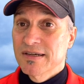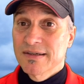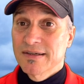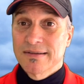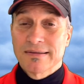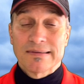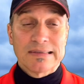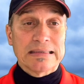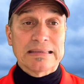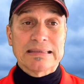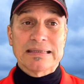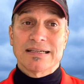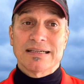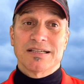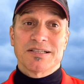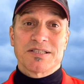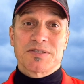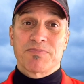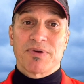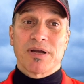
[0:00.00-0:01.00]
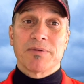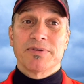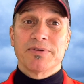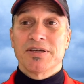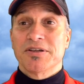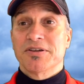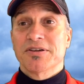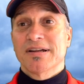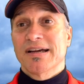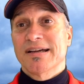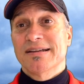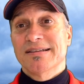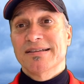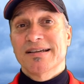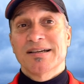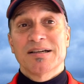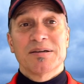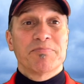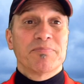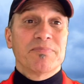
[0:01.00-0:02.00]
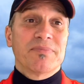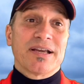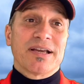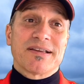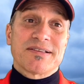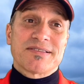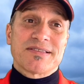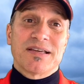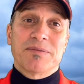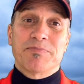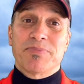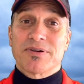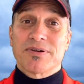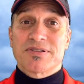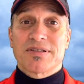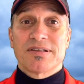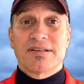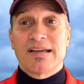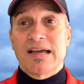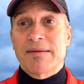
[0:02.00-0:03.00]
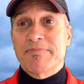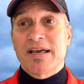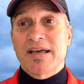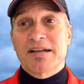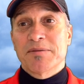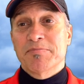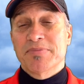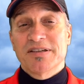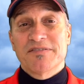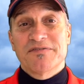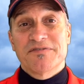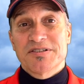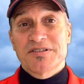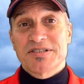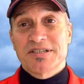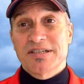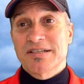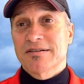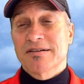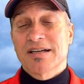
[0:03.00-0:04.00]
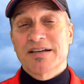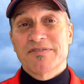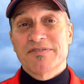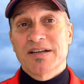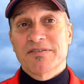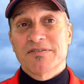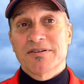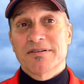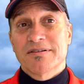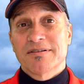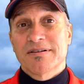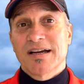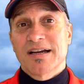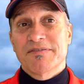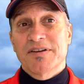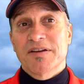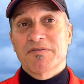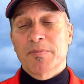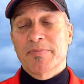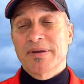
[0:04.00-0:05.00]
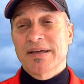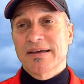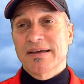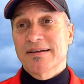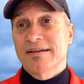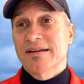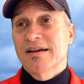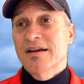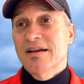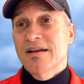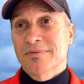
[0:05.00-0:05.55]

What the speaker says: yeah, it's probably a good idea. Like I said, personally, I'm not a big fish eater. I've never been.